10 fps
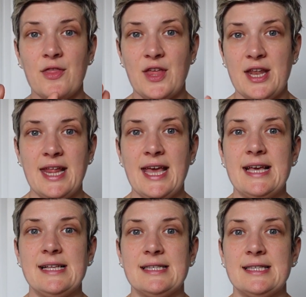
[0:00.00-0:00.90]
than
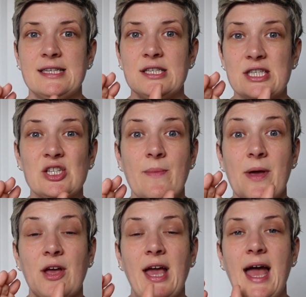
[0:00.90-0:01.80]
his
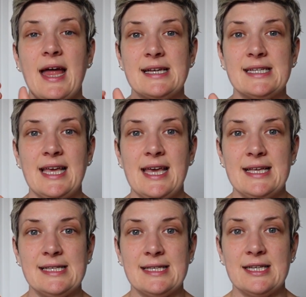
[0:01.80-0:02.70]
stomach and
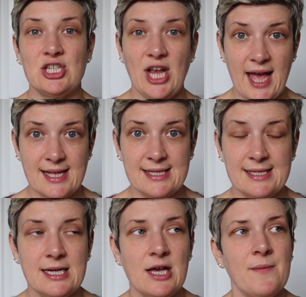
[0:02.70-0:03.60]
his
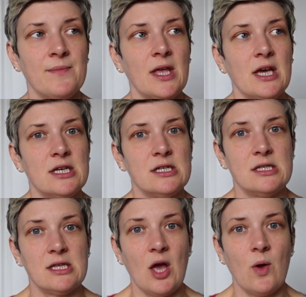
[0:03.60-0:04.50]
chest.
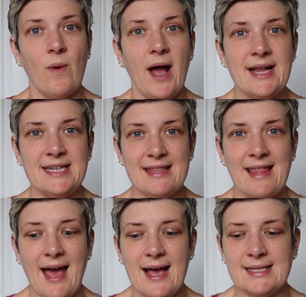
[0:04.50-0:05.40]
So I did
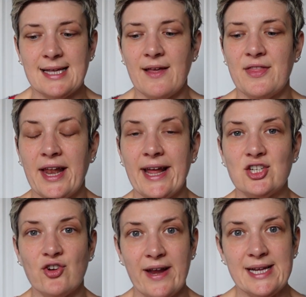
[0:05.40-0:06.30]
that. Then I
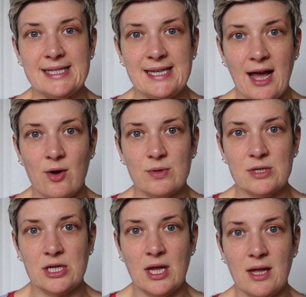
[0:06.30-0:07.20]
traced out